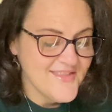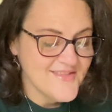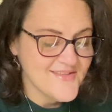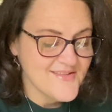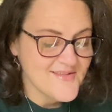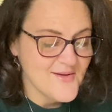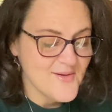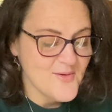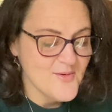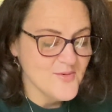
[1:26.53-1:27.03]

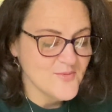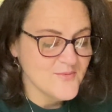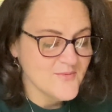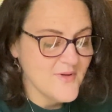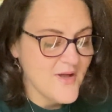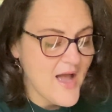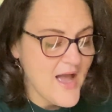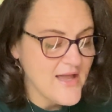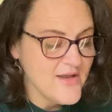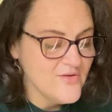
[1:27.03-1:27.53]
So
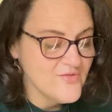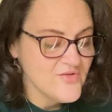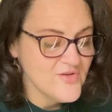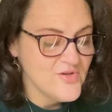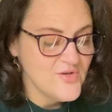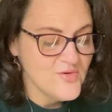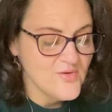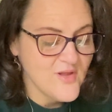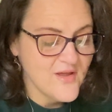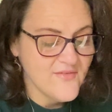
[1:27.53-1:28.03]
I usually
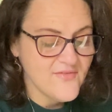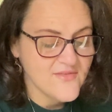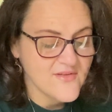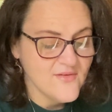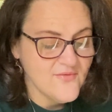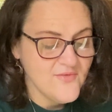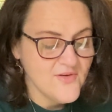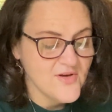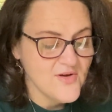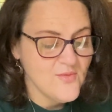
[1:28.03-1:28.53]
do life
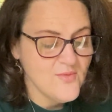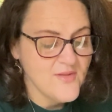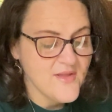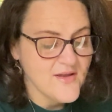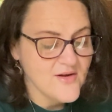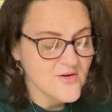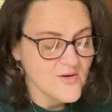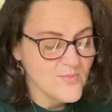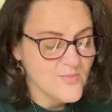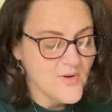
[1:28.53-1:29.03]
stuff,
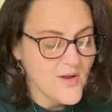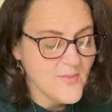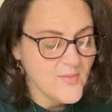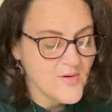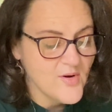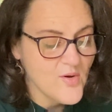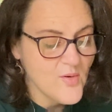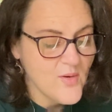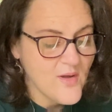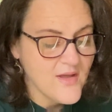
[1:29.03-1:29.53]
later, but I'm
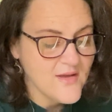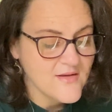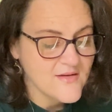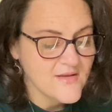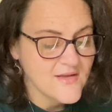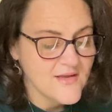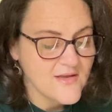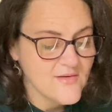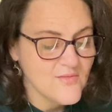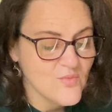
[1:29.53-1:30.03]
gonna go ahead
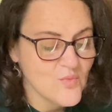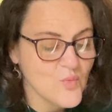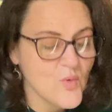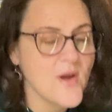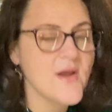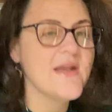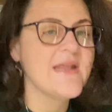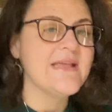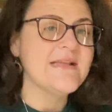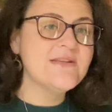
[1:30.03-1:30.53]
and get
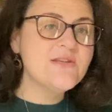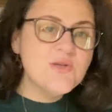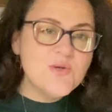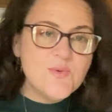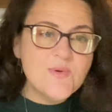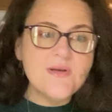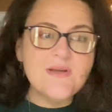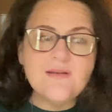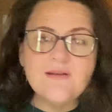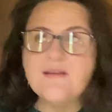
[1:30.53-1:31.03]
right
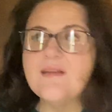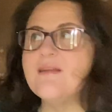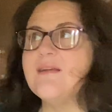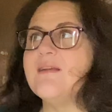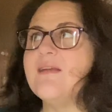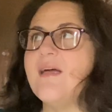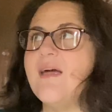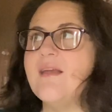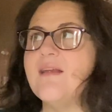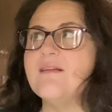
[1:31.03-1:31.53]
into it
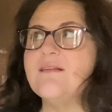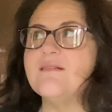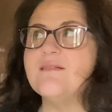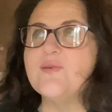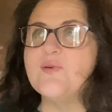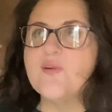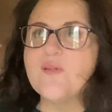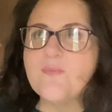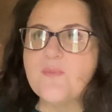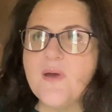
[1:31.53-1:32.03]

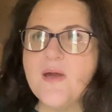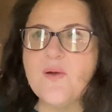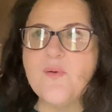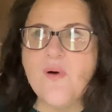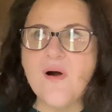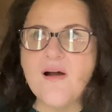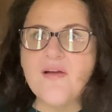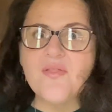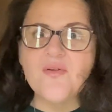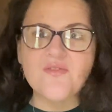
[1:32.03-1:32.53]
to explain
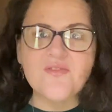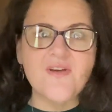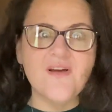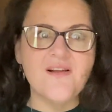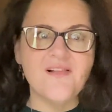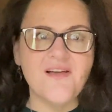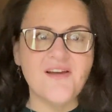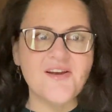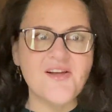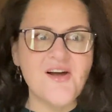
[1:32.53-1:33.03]
why there's not a
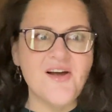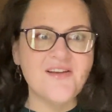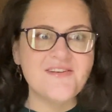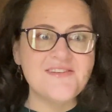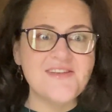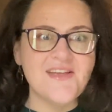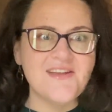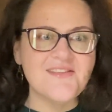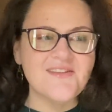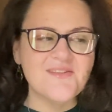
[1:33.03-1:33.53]
lot of
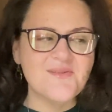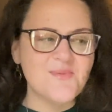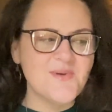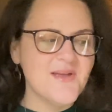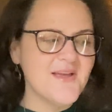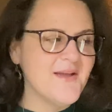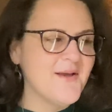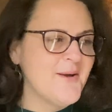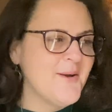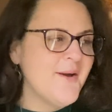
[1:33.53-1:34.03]
content this week.